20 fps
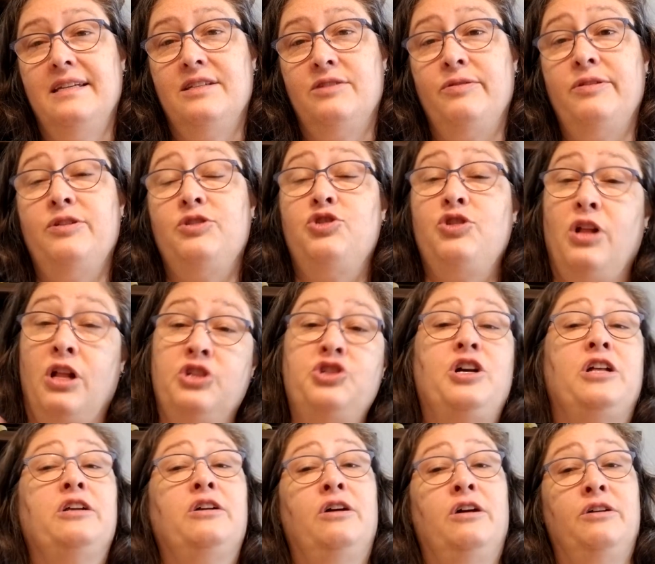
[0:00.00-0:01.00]
So in
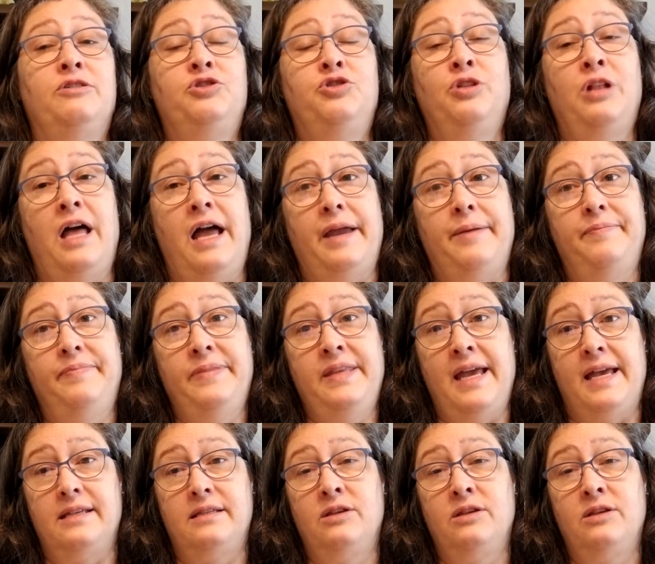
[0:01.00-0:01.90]
July, yeah.